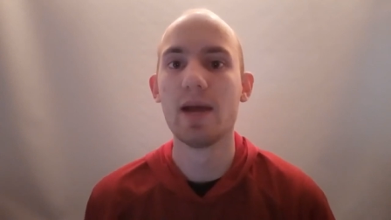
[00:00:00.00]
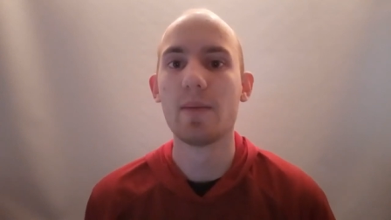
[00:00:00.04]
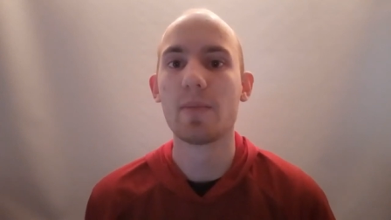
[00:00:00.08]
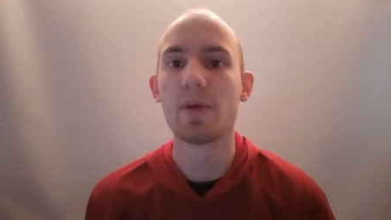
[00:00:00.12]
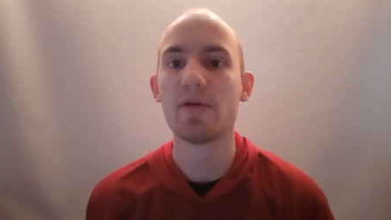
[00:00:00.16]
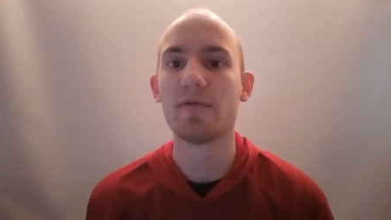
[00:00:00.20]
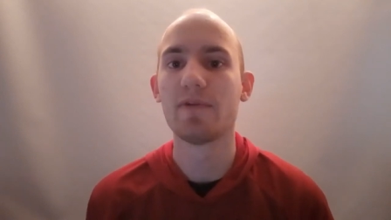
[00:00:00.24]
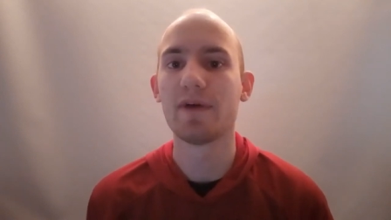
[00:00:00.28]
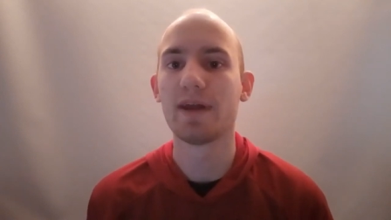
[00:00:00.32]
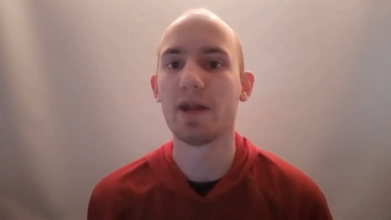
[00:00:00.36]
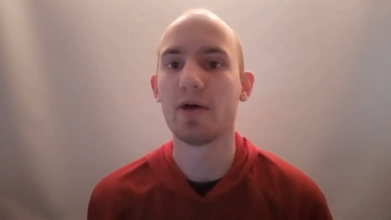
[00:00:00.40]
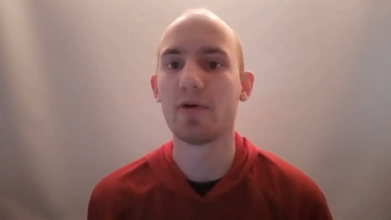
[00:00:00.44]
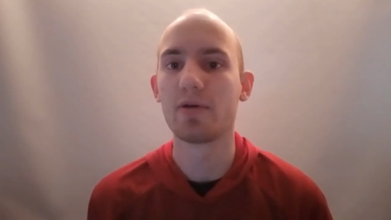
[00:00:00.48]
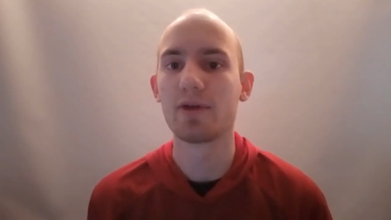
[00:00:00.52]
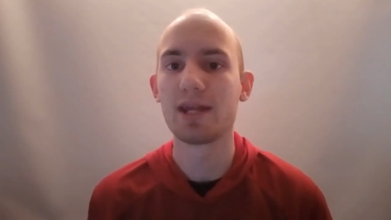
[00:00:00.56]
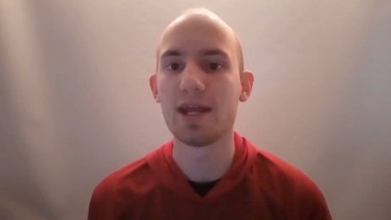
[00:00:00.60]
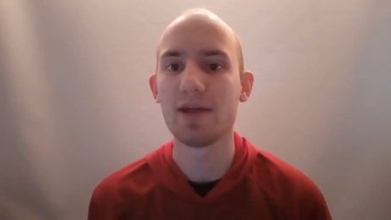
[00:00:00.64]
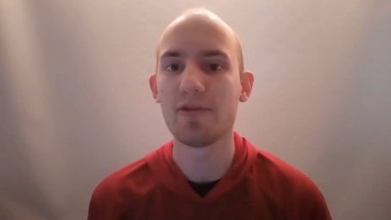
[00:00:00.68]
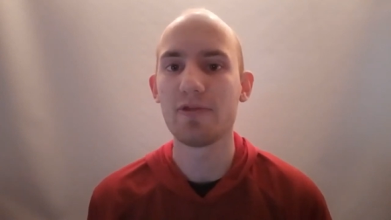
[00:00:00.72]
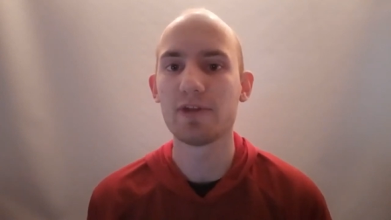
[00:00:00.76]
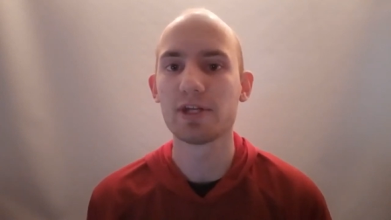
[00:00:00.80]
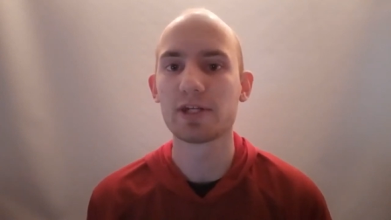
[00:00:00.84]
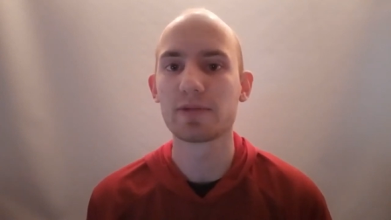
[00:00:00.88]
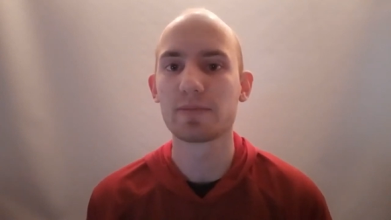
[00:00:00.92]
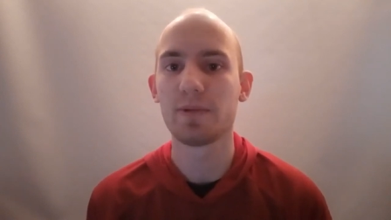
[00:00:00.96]
but if I don't
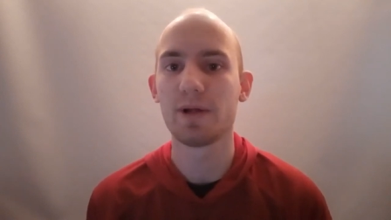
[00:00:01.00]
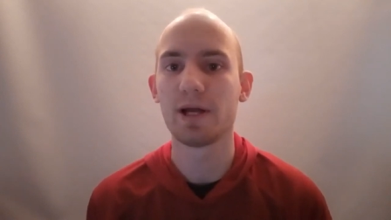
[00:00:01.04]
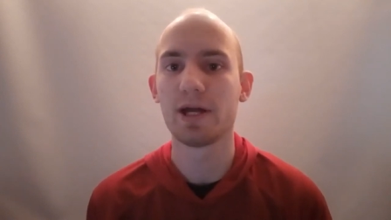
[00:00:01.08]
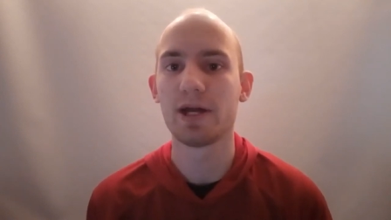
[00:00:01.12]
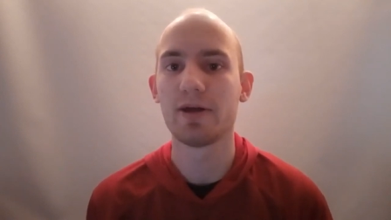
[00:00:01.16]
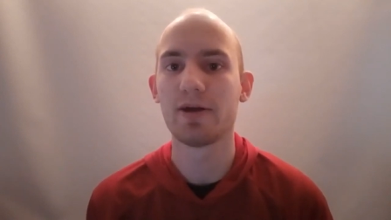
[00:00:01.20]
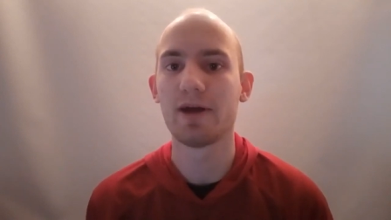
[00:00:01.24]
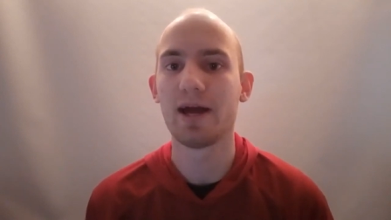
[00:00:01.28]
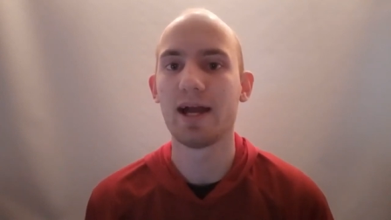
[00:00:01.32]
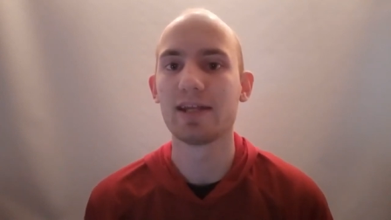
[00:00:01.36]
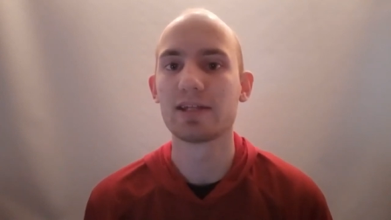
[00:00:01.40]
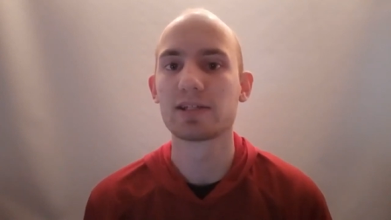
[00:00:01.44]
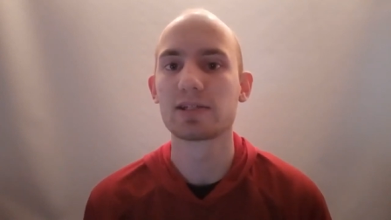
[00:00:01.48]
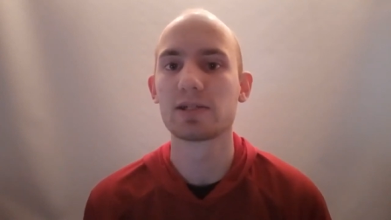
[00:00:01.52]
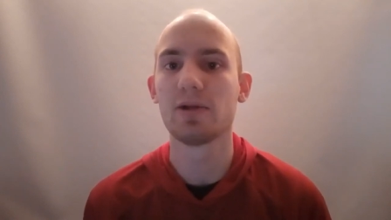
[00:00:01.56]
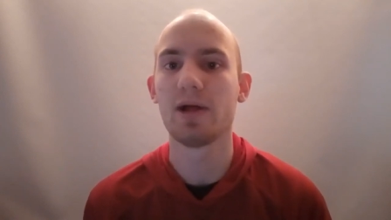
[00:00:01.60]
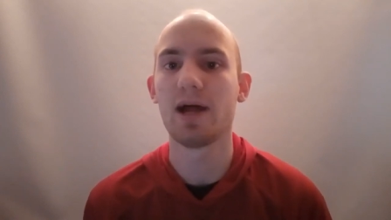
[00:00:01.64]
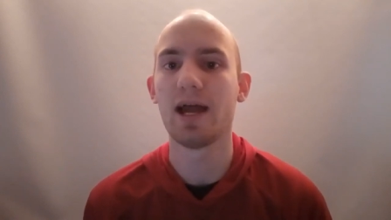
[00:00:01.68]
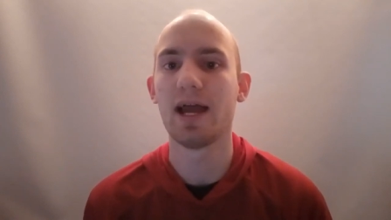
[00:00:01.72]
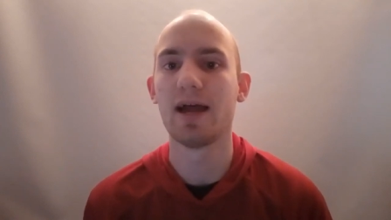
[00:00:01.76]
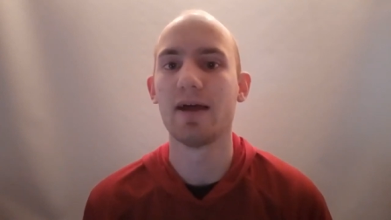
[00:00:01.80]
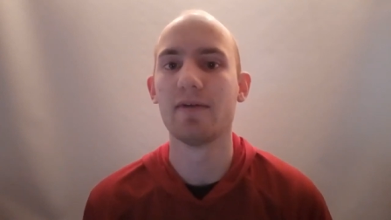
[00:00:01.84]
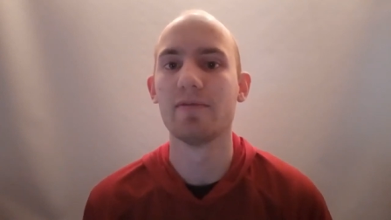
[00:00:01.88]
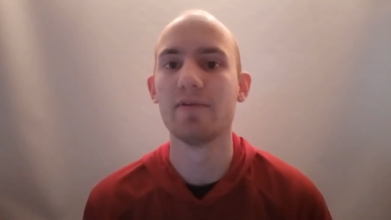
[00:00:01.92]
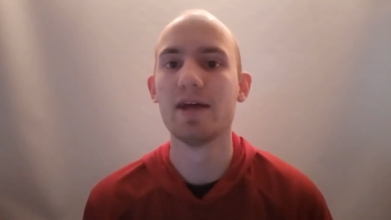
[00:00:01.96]
get this player, I still
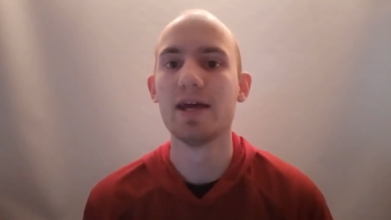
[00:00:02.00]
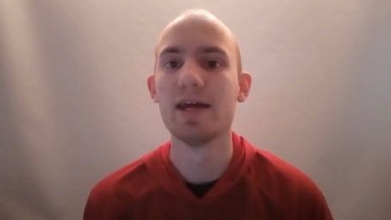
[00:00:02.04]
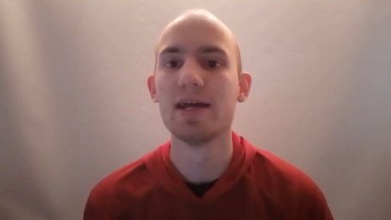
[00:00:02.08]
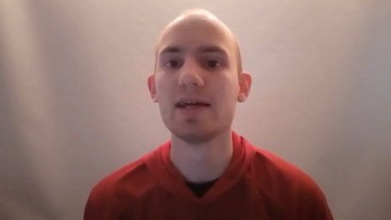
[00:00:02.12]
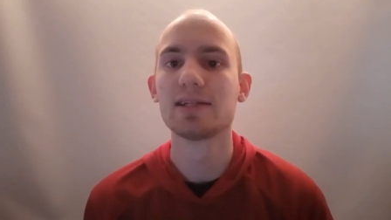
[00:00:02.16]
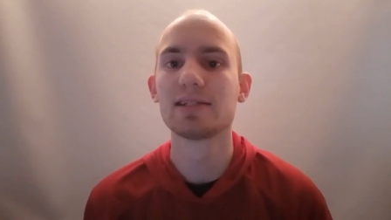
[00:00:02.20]
have